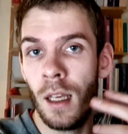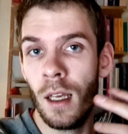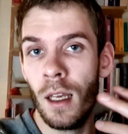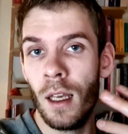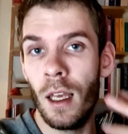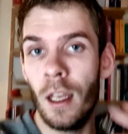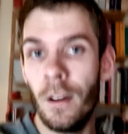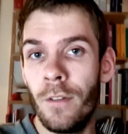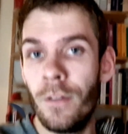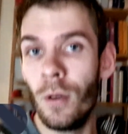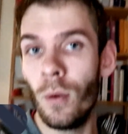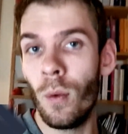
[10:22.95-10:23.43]

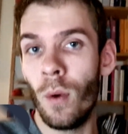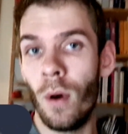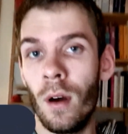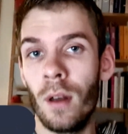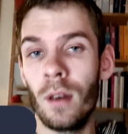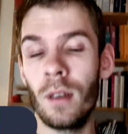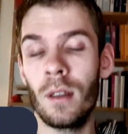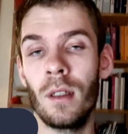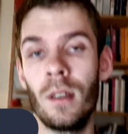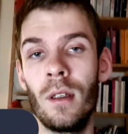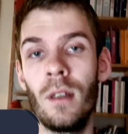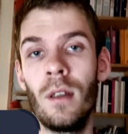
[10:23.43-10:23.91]
If you
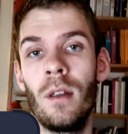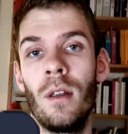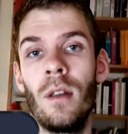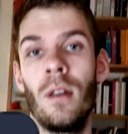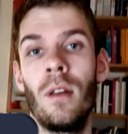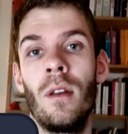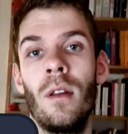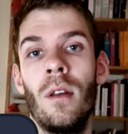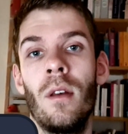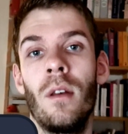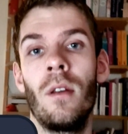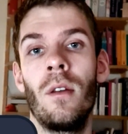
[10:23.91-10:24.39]
want,
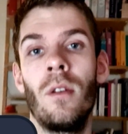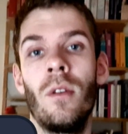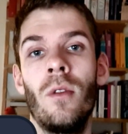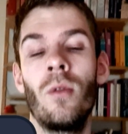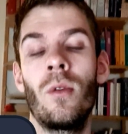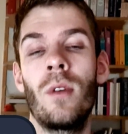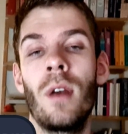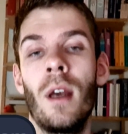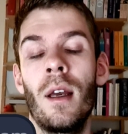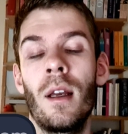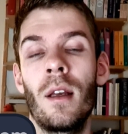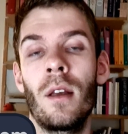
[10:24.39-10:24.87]
you
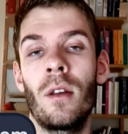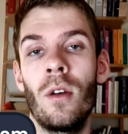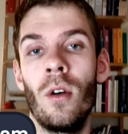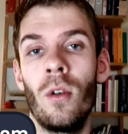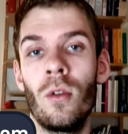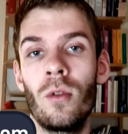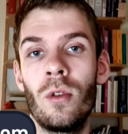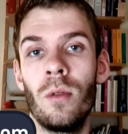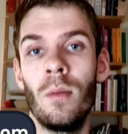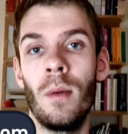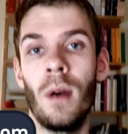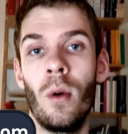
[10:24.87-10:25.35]
can go
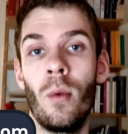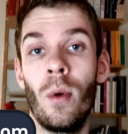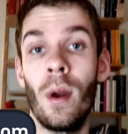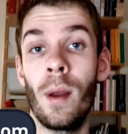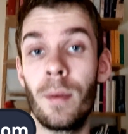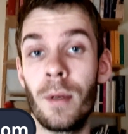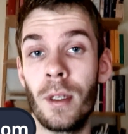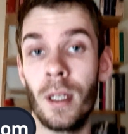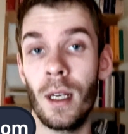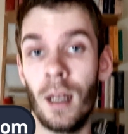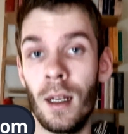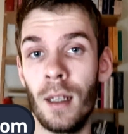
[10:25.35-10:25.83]
to my
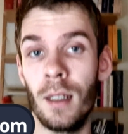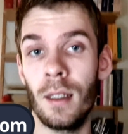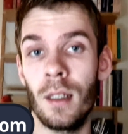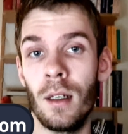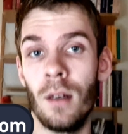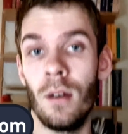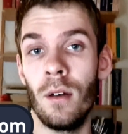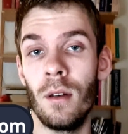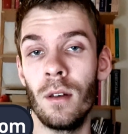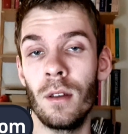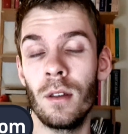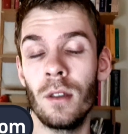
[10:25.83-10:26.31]
website
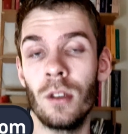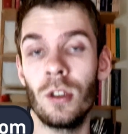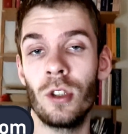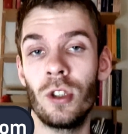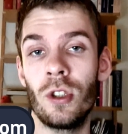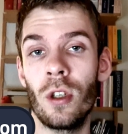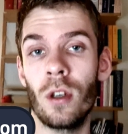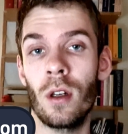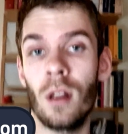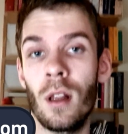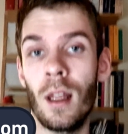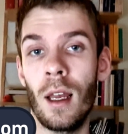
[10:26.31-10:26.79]
on
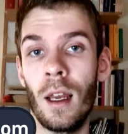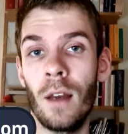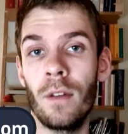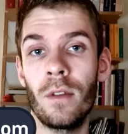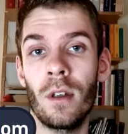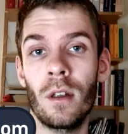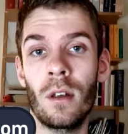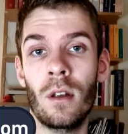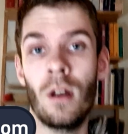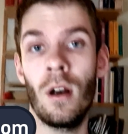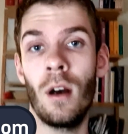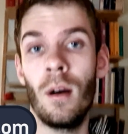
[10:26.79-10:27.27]

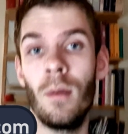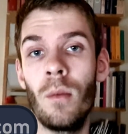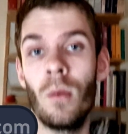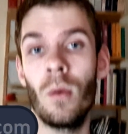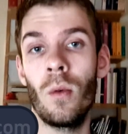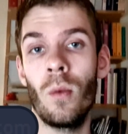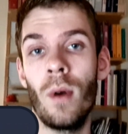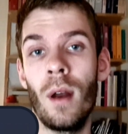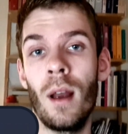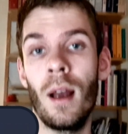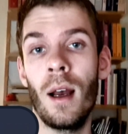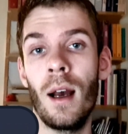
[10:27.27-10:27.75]
shuttlelife.com,
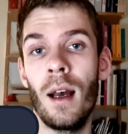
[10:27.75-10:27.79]
where